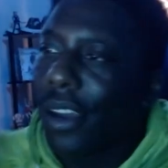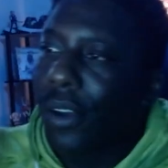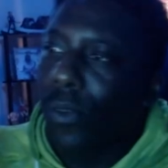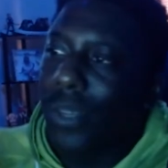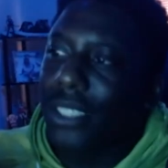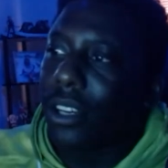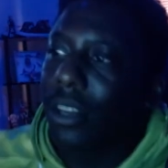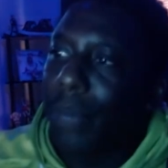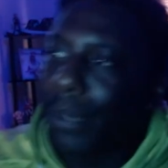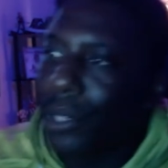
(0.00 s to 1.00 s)
What's going on,
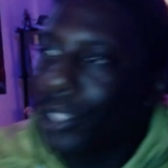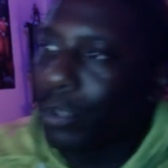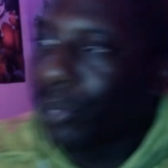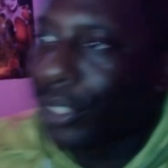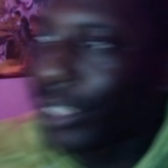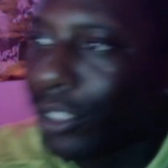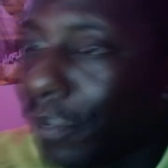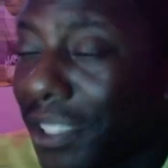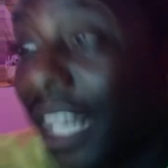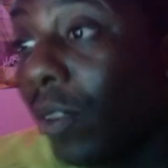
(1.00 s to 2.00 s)
people? It's your boy
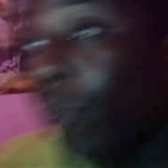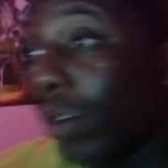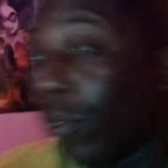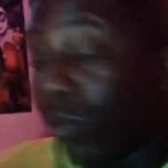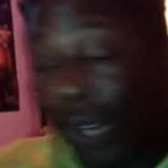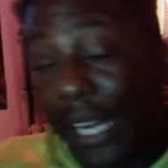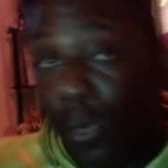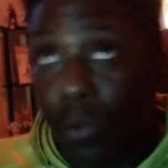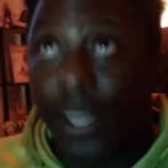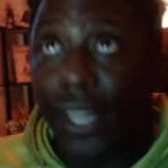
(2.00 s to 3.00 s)
Sophus. I want to really
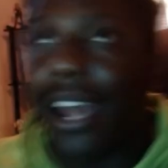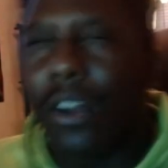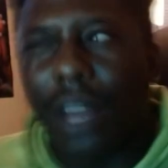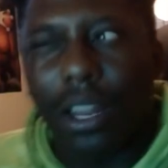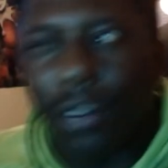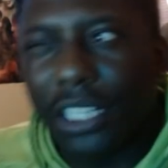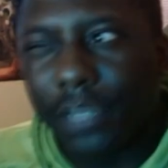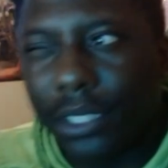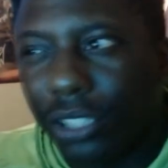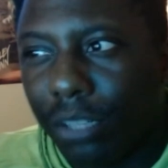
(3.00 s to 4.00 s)
quick. I don't know how long this
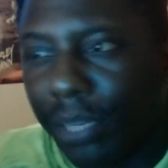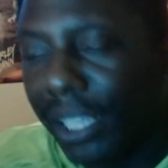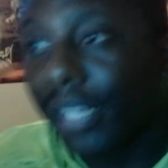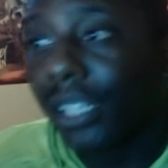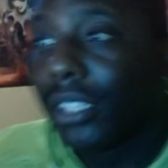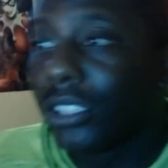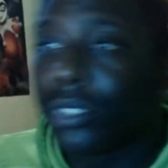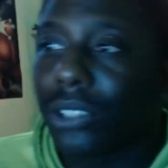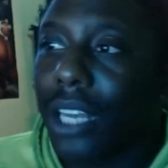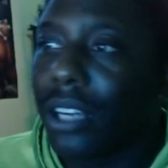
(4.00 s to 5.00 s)
video is going to be, so
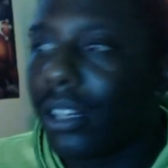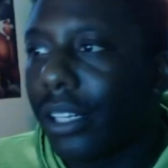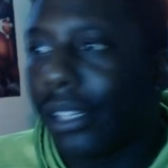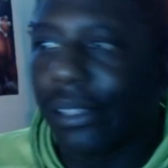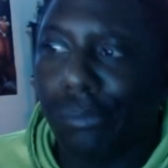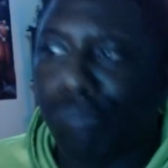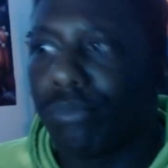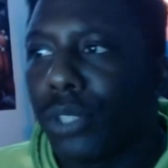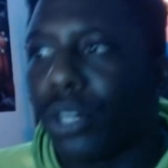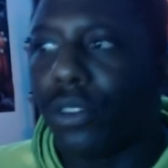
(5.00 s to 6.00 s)
it's kind of going to
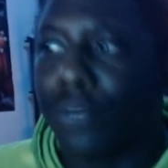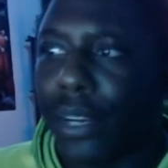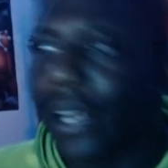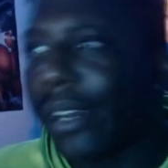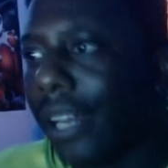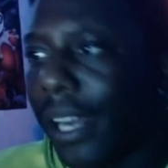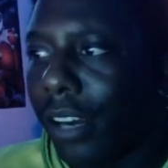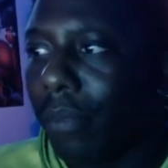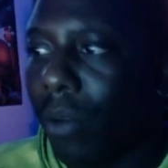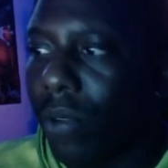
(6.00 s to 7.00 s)
go here to there,
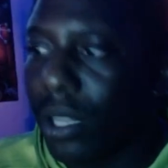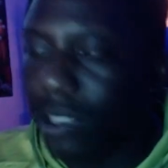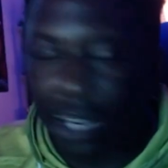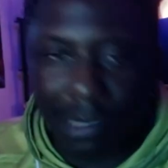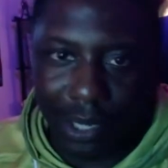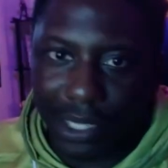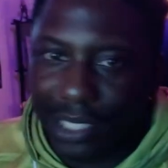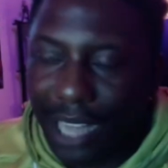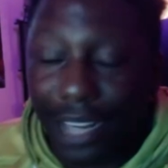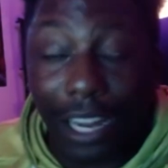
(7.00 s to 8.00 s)
but I want to talk about this
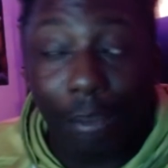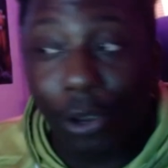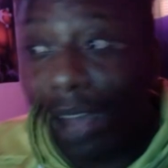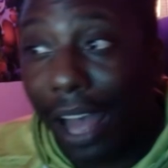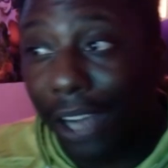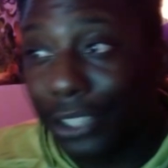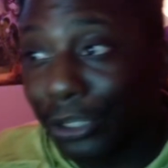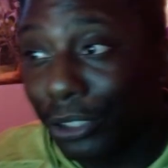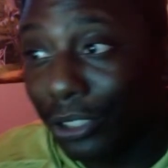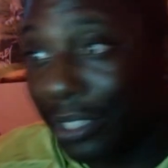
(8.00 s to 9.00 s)
goddamn Yu Hakusho
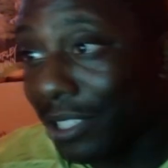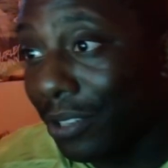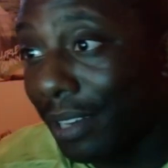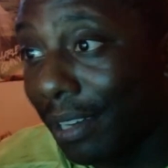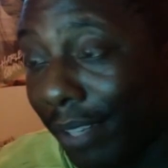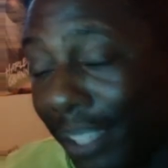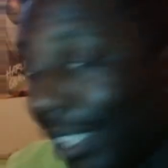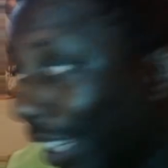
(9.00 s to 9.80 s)
show that's on Netflix.